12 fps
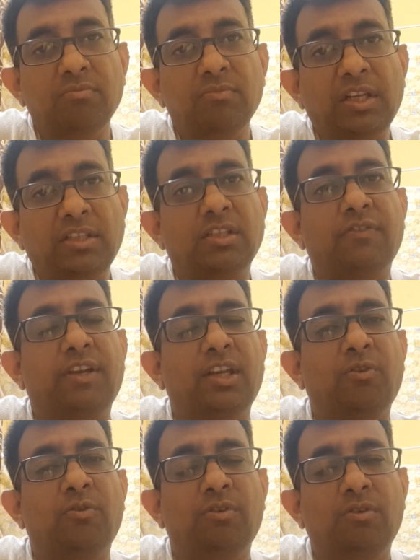it's a very
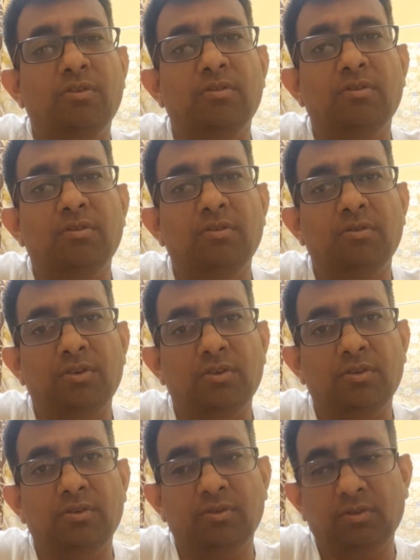good
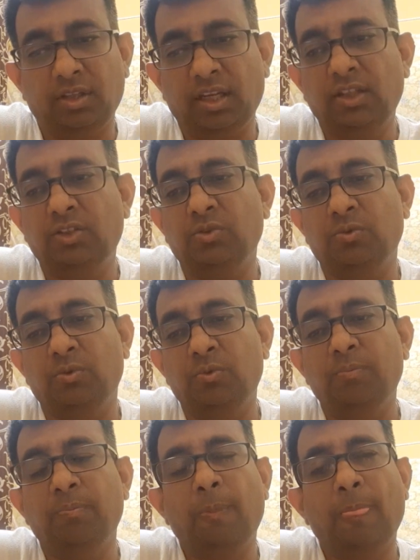thing to do.
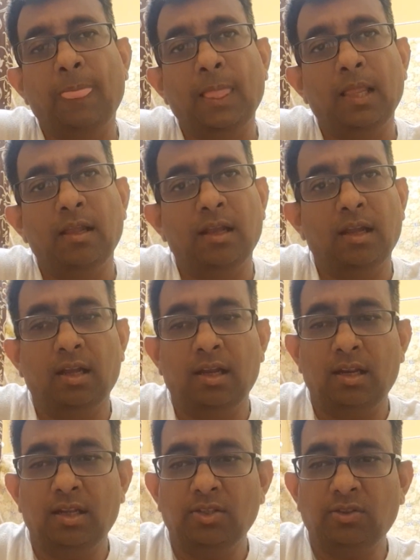
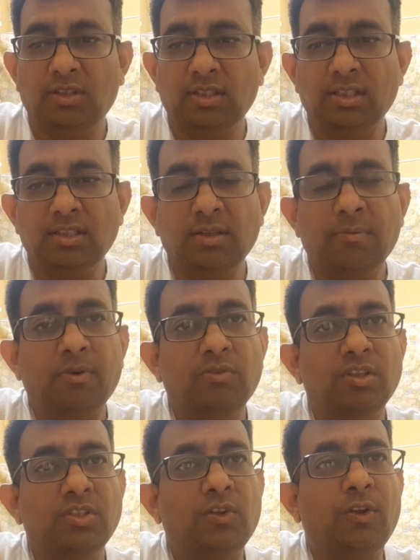So this is about
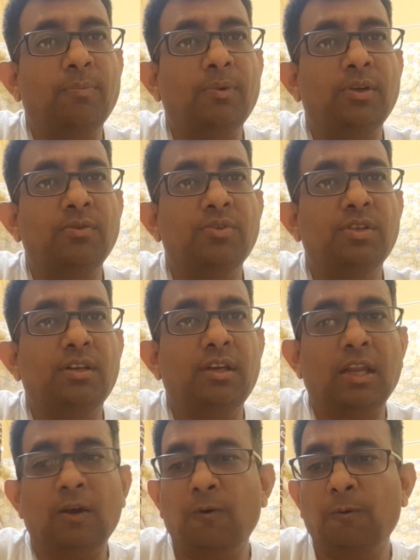the soil
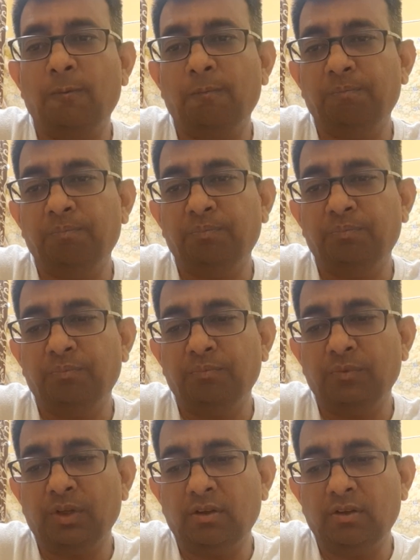pollution. Now
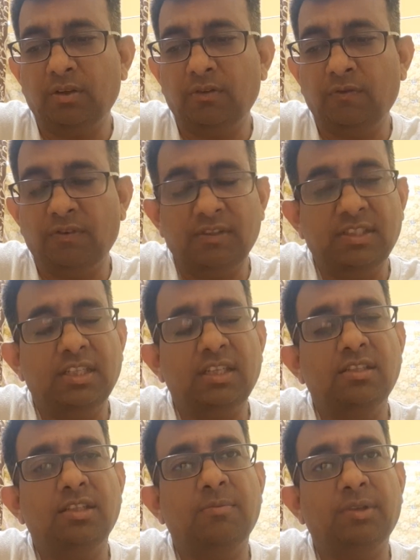We will see
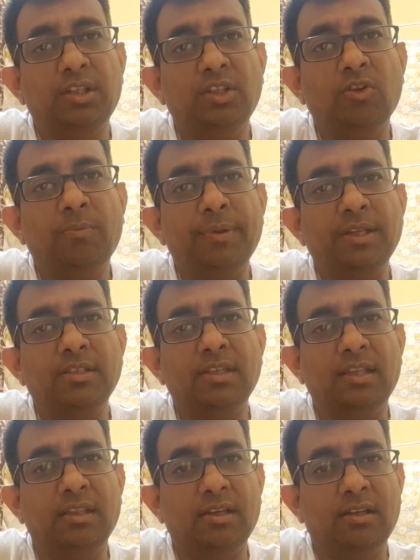some other topics
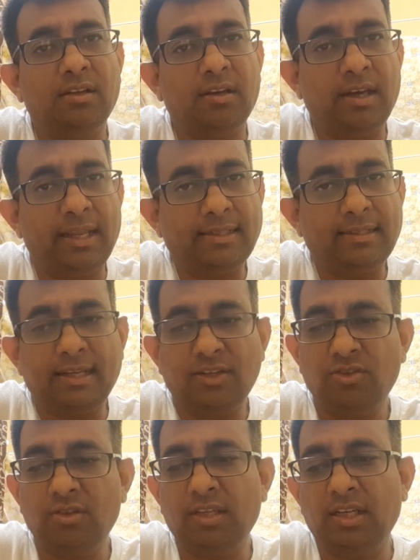in the next
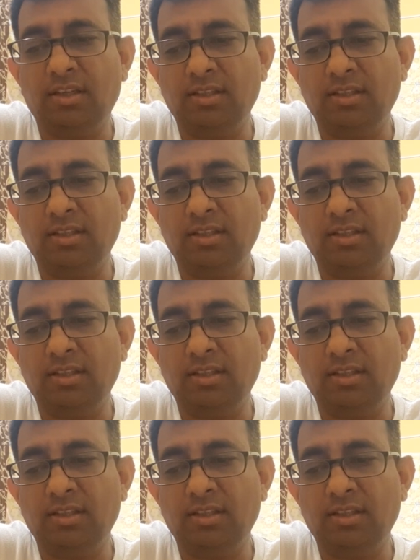lecture, that